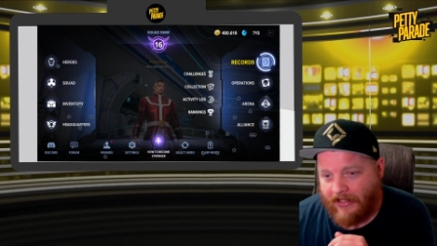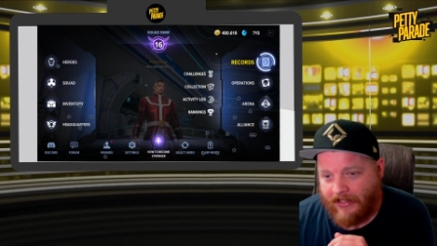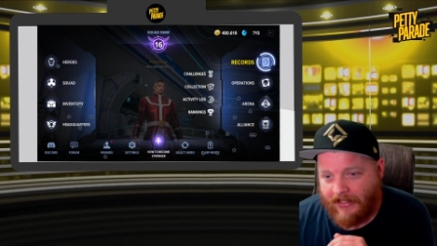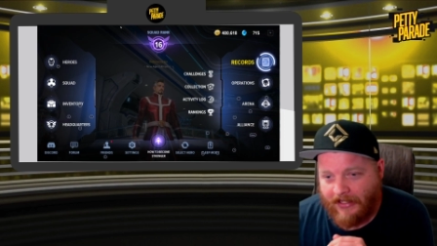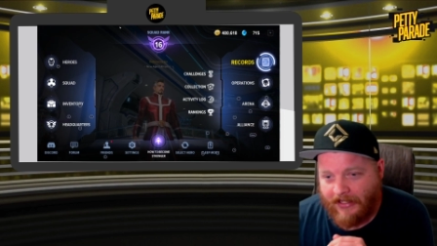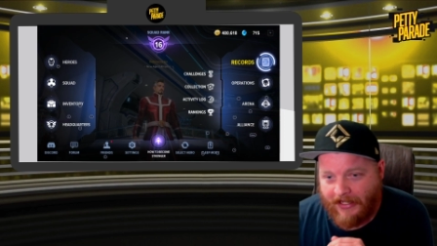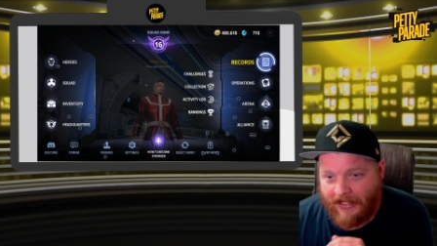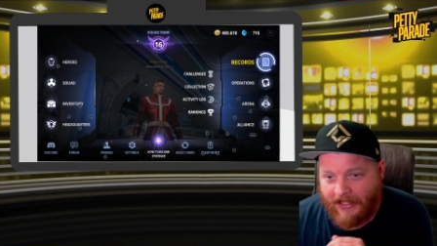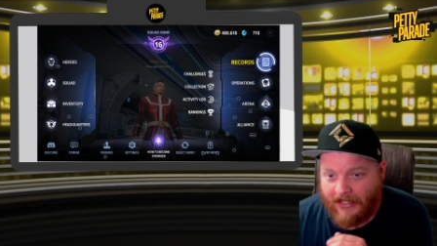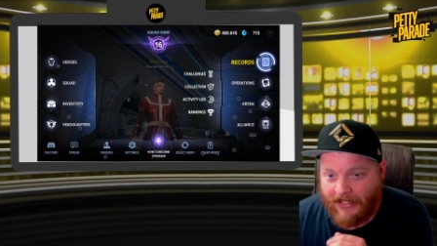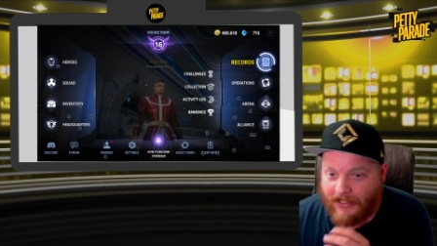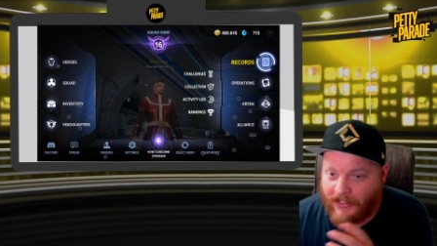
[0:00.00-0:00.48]

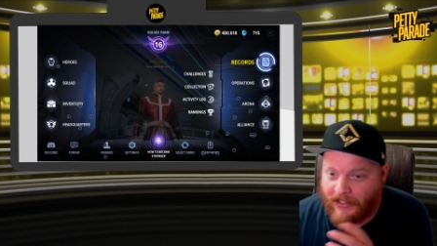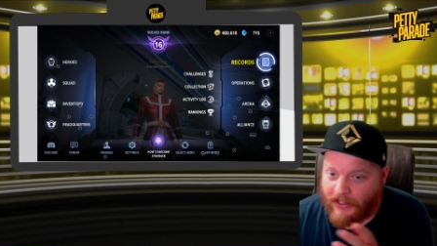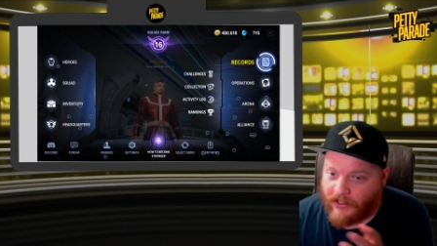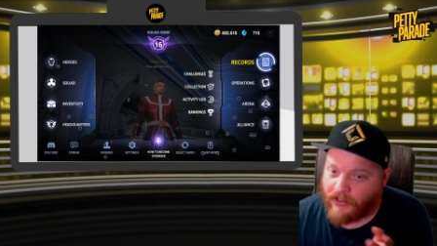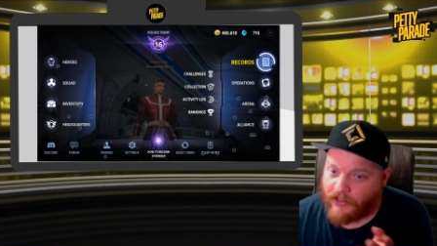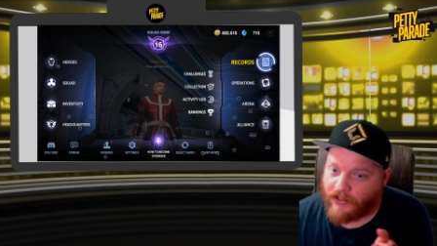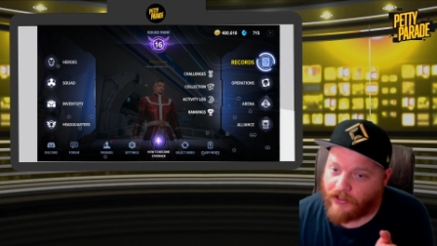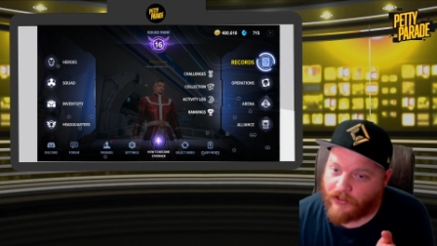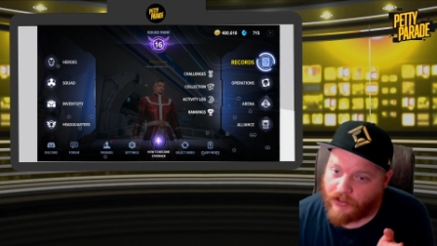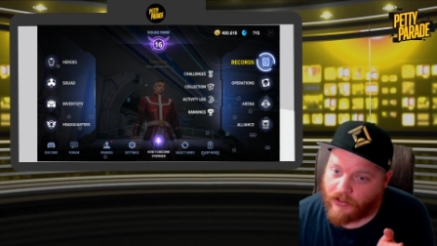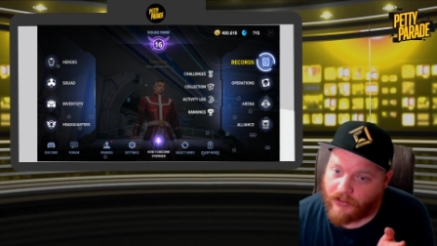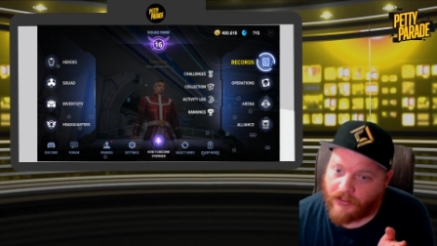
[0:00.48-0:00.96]

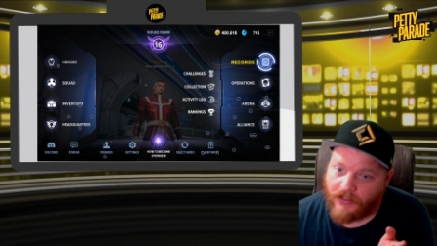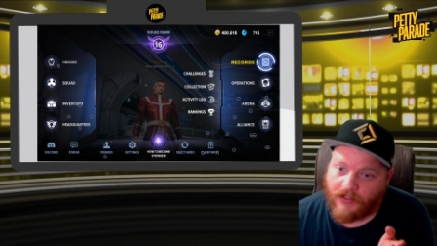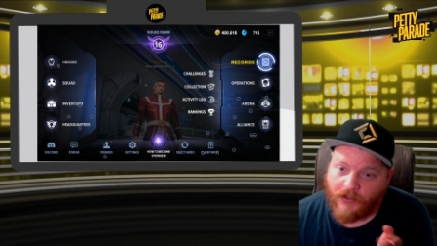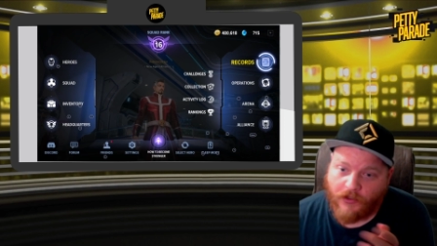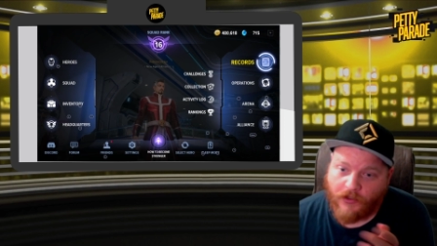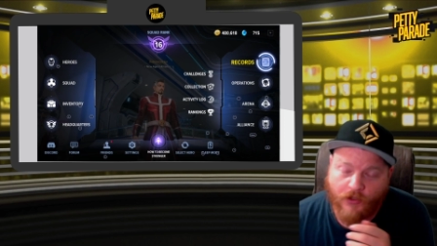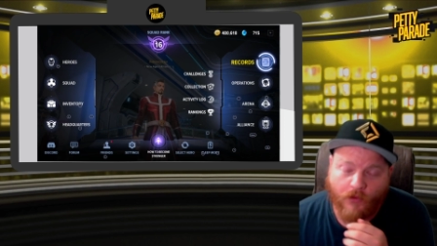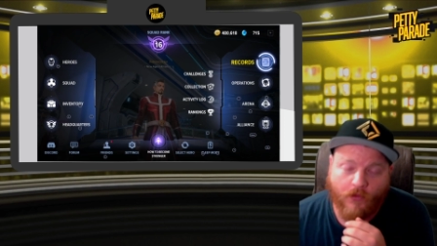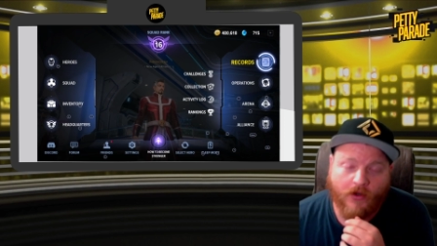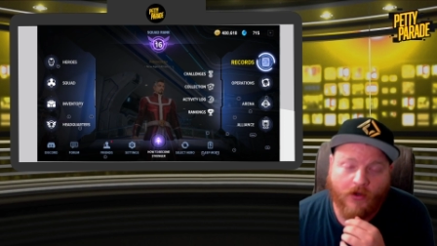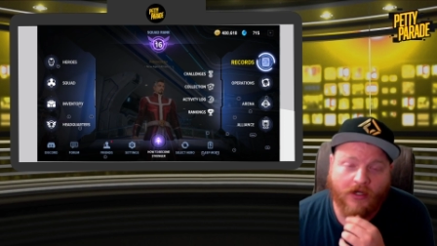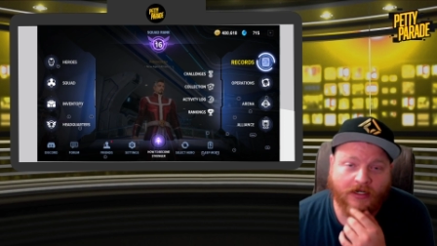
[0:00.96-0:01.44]

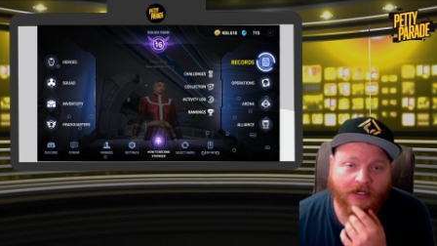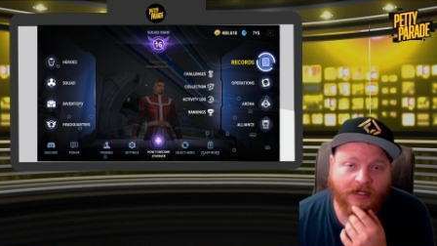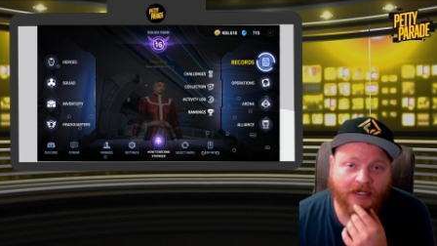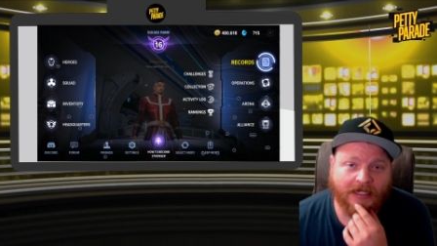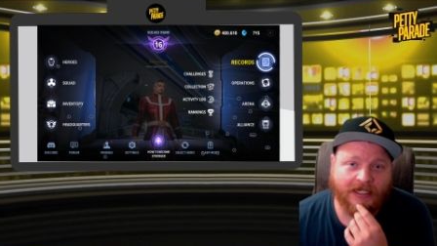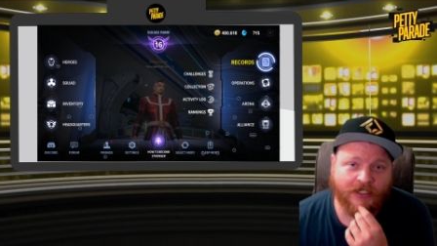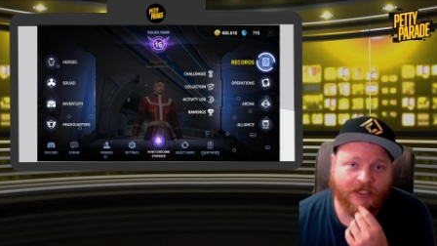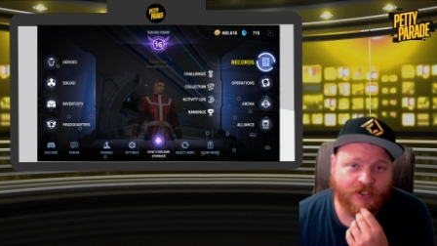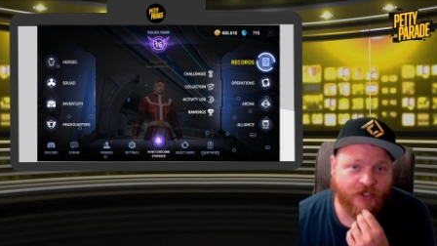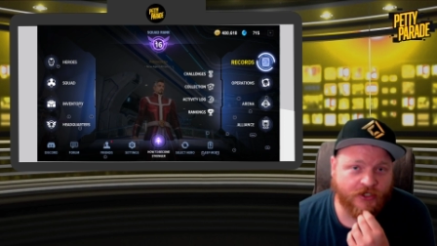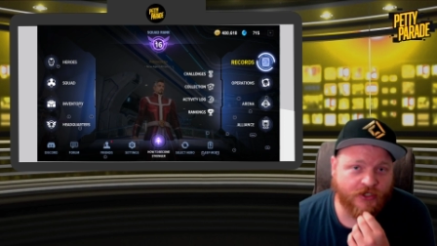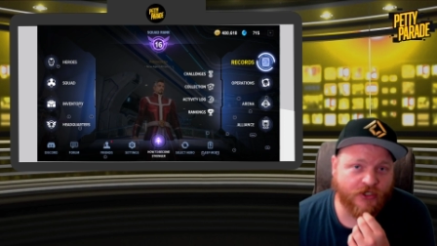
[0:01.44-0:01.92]
you want to
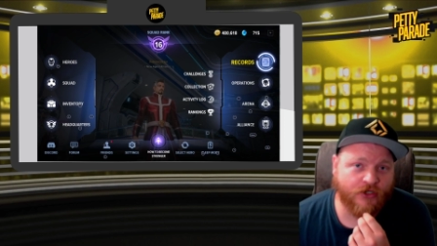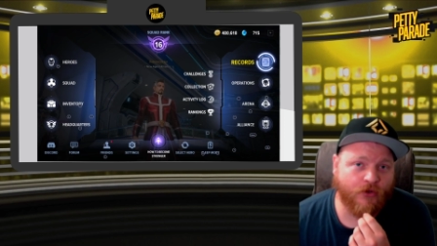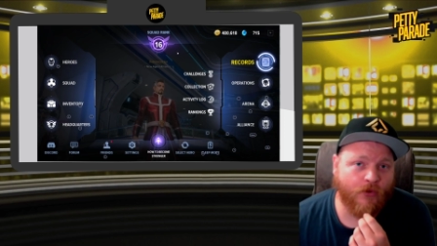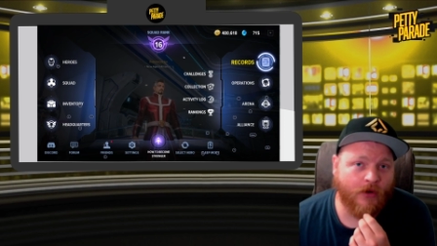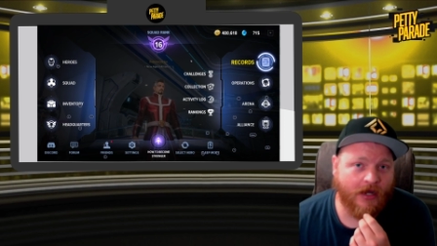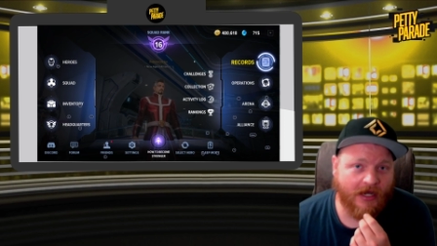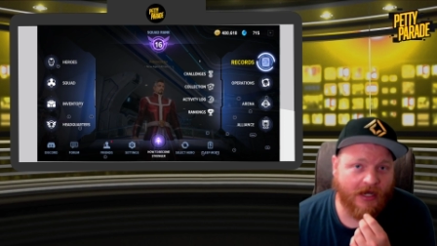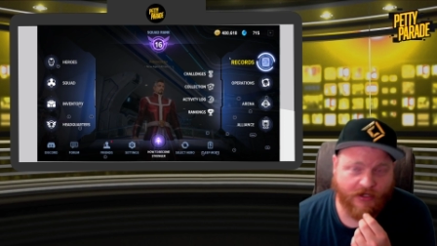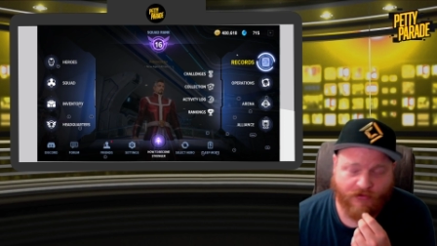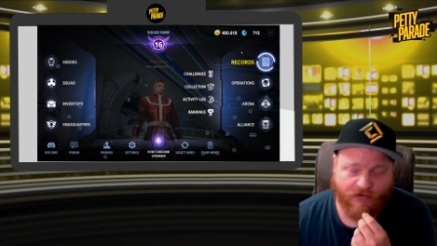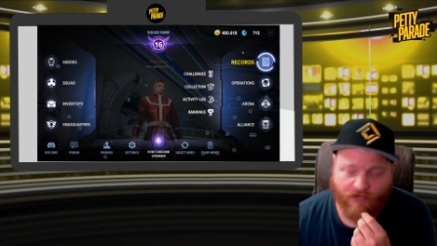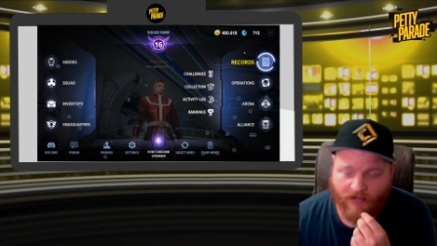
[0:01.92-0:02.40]
get your
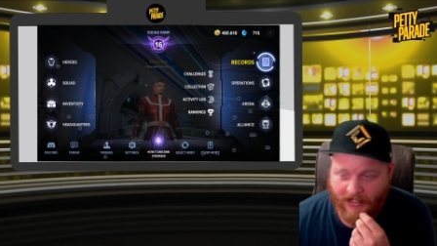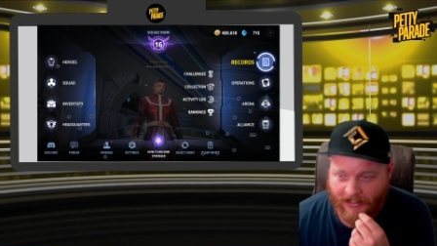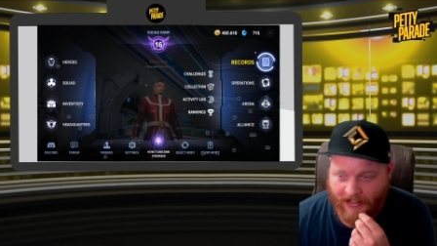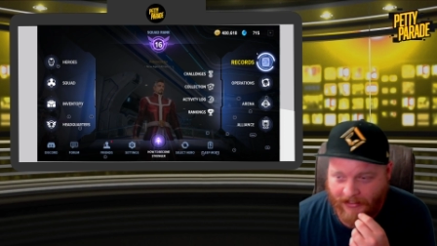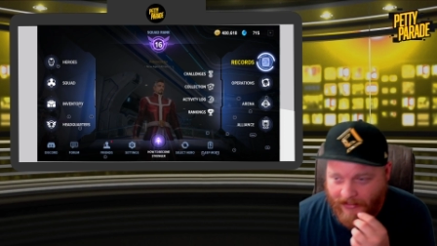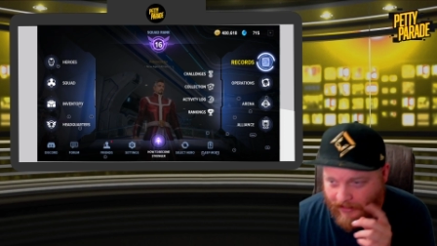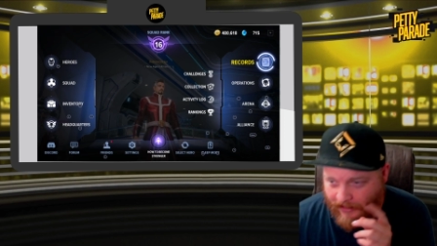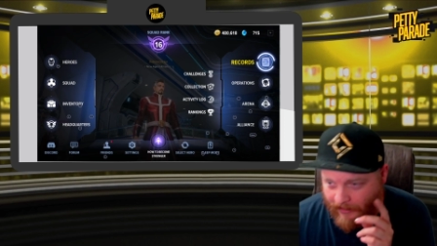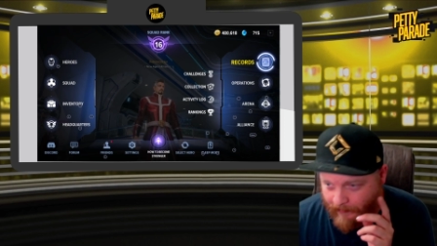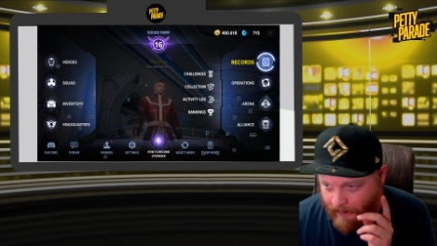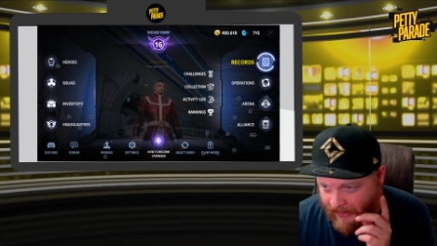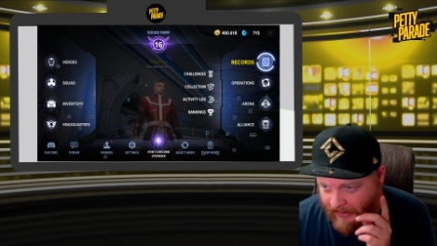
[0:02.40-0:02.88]
squad
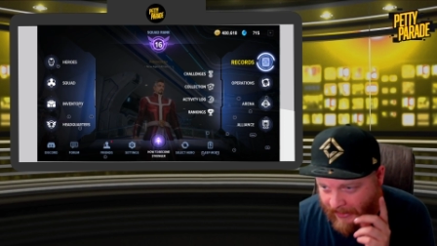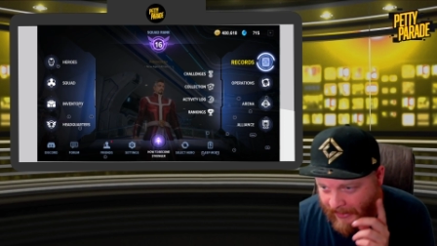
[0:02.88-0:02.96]
rank up.